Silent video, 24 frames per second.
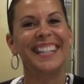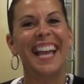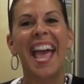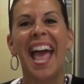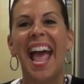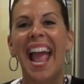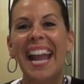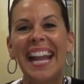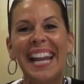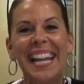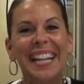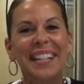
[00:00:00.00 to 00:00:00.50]

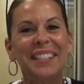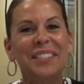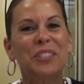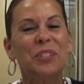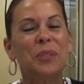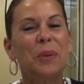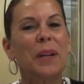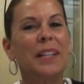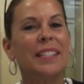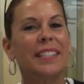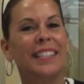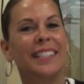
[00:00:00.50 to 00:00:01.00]
Hey, it's
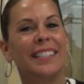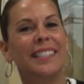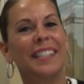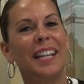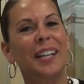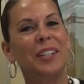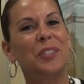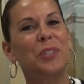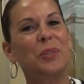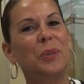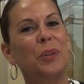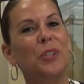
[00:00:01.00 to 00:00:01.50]
Tracy
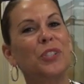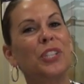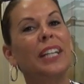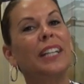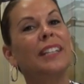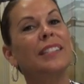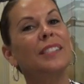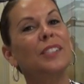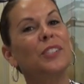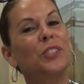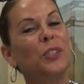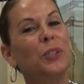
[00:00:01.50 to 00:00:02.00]
St. George in
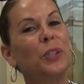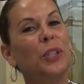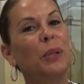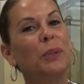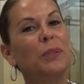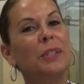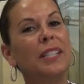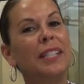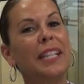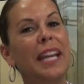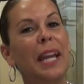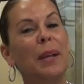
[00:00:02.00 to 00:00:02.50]
studio
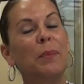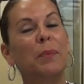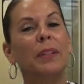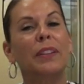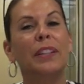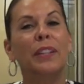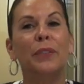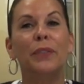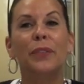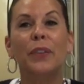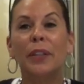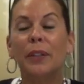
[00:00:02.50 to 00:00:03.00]
today with
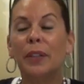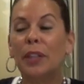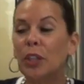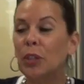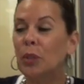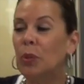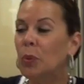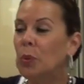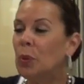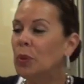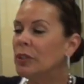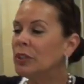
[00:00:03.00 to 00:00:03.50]
the very
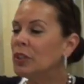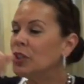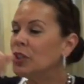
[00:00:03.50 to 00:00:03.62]
cool